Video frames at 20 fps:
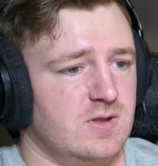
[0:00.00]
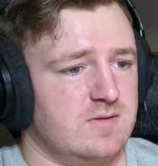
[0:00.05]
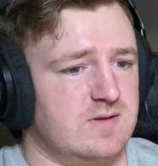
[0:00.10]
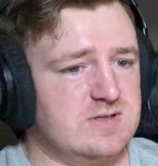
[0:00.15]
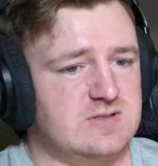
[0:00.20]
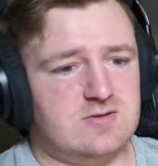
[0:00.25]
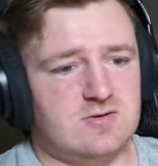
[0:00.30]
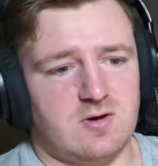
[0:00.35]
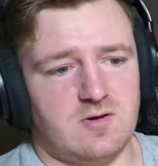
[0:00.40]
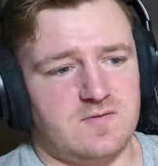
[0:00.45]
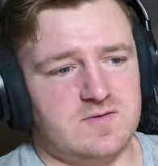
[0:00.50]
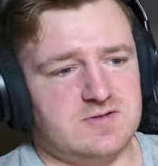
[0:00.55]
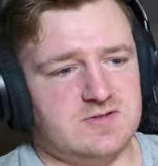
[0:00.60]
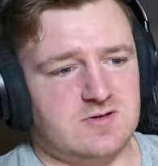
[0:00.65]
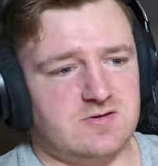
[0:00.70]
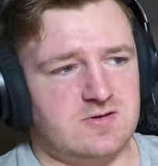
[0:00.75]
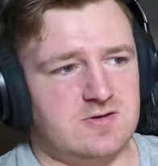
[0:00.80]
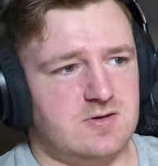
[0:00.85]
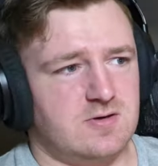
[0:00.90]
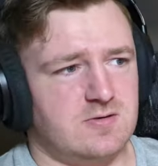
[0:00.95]
These Dolphins
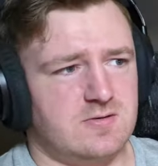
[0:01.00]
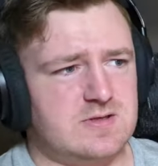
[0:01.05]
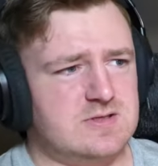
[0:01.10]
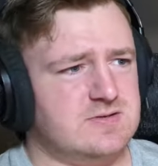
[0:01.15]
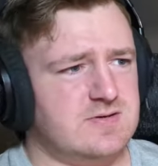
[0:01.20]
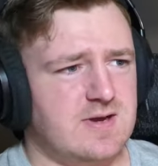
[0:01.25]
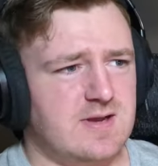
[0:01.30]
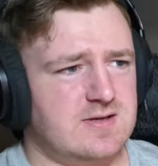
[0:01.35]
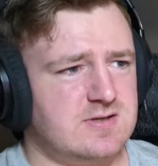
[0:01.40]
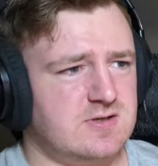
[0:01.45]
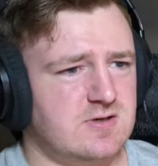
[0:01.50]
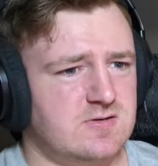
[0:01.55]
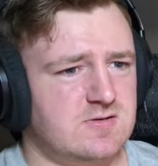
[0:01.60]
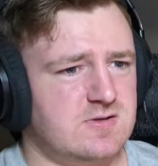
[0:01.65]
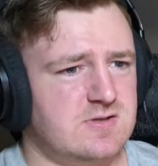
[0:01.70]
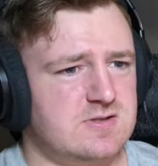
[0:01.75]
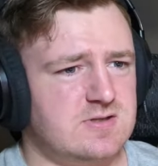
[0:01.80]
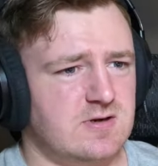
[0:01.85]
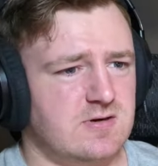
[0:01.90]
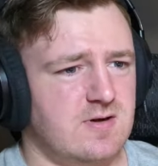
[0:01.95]
jerseys, or these Dragons
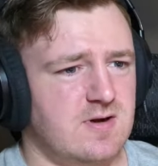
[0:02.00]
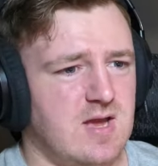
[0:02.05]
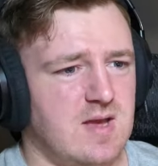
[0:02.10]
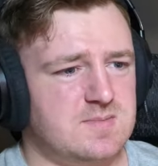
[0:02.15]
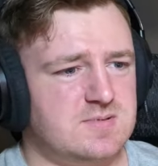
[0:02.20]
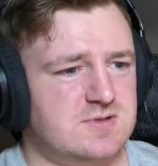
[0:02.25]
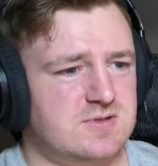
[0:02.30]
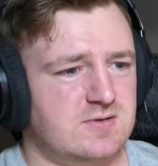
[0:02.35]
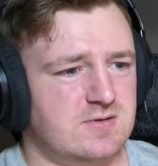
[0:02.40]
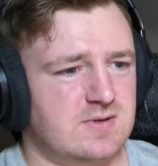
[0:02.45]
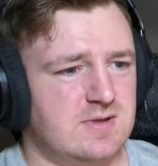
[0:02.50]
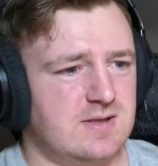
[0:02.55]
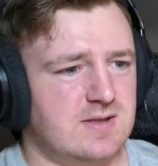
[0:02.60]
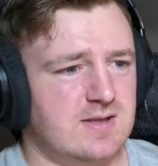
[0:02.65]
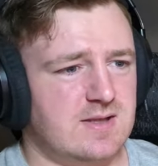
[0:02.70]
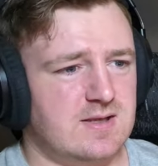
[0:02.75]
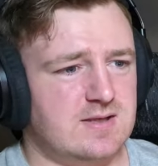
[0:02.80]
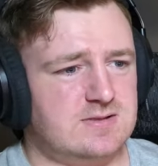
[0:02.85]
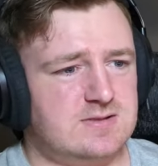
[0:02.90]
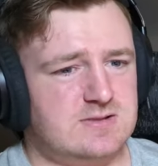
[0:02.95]
jerseys, are absolutely
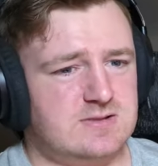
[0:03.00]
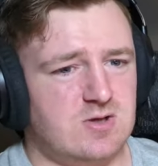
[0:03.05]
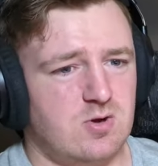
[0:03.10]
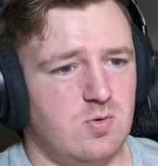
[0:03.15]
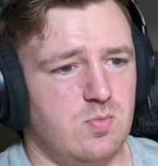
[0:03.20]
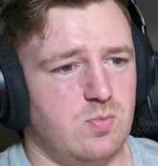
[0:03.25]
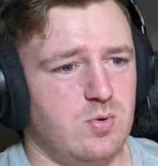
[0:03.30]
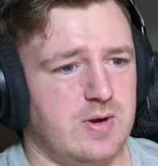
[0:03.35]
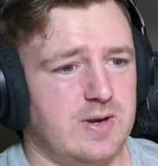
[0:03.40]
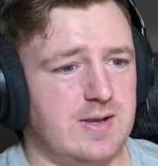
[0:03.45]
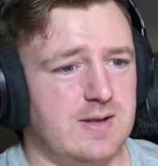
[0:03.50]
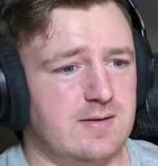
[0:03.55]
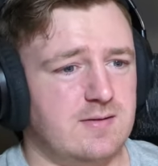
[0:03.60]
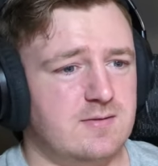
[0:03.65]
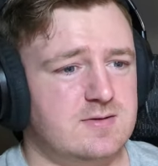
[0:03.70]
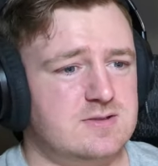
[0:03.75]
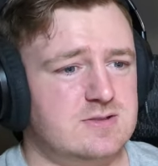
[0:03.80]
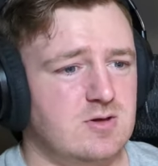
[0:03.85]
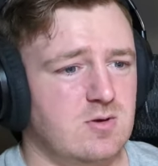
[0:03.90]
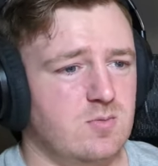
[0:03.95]
like so bright
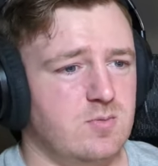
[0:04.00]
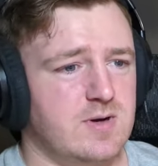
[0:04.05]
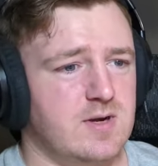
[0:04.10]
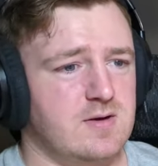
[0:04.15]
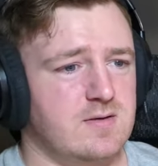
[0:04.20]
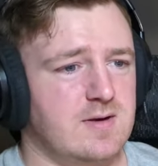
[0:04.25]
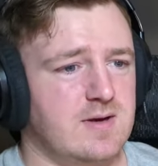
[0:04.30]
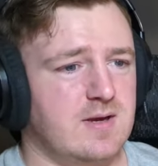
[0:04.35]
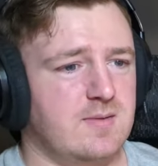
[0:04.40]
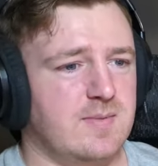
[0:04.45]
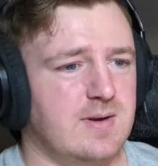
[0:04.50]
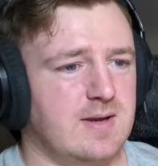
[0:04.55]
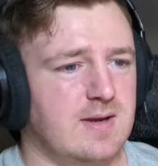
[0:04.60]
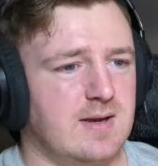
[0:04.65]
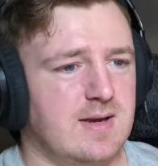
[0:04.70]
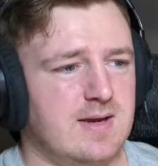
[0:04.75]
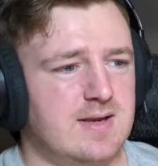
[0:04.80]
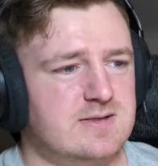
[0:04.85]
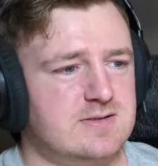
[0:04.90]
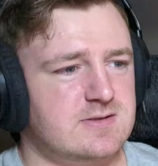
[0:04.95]
red.
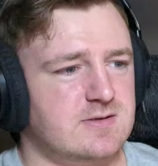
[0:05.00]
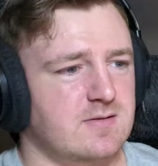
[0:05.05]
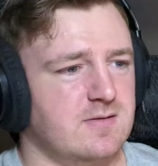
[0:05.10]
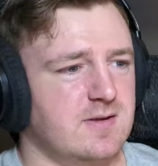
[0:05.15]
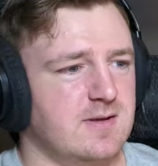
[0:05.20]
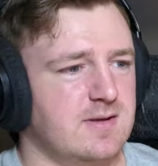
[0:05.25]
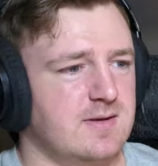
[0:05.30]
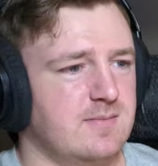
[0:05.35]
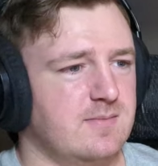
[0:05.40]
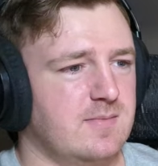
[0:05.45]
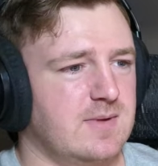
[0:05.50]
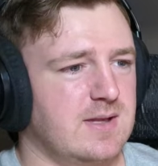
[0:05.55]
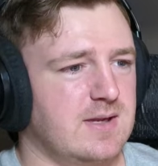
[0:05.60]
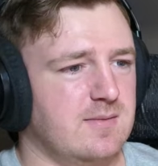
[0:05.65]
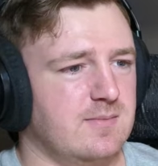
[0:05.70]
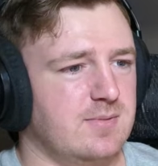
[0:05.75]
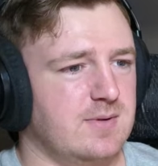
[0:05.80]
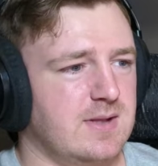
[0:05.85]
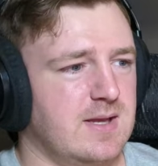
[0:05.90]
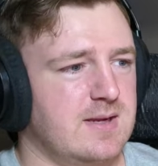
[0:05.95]
My eyes are like
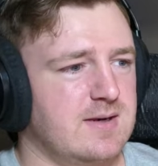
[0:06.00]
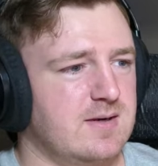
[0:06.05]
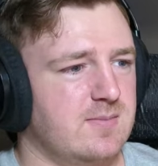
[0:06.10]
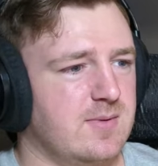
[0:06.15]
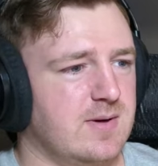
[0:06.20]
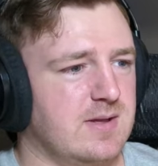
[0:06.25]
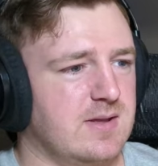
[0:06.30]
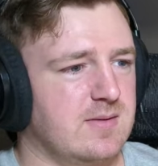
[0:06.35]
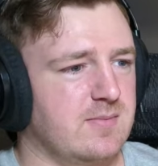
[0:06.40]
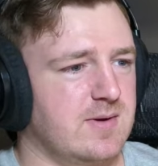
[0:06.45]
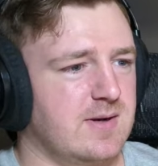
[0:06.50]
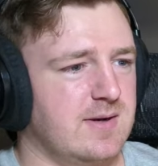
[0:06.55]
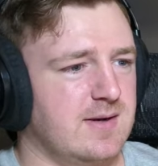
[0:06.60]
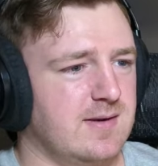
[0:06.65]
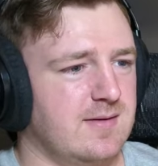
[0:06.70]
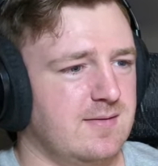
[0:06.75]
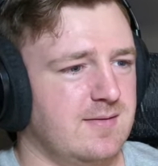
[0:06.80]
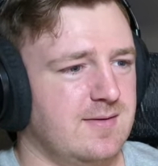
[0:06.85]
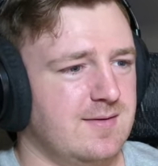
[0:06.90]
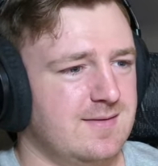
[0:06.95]
getting blinded by them
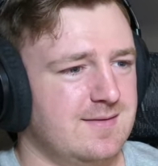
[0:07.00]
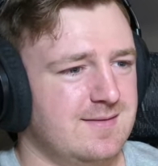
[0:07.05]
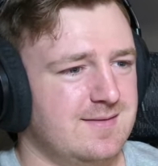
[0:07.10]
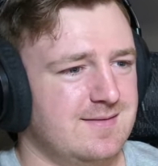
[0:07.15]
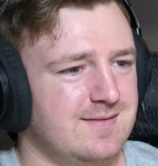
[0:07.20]
right now.